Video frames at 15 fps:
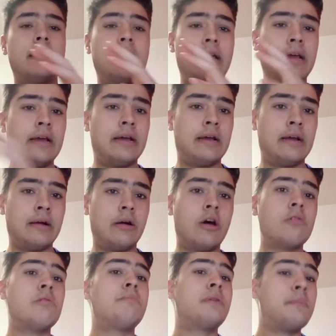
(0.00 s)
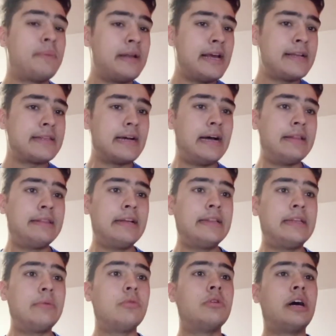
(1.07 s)
overpopulate, and
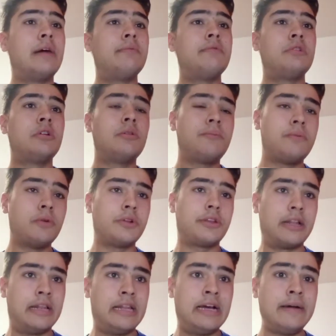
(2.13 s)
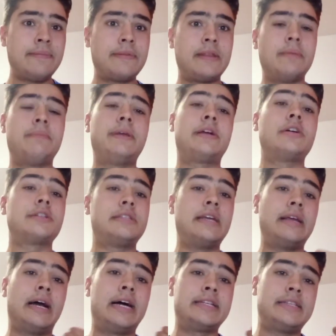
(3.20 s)
then they will have no food left, because
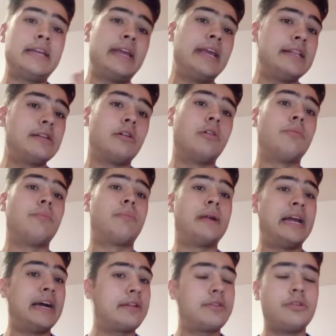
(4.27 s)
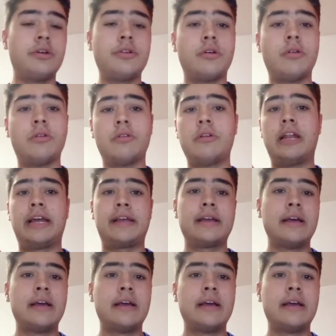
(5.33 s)
as they eat on plankton or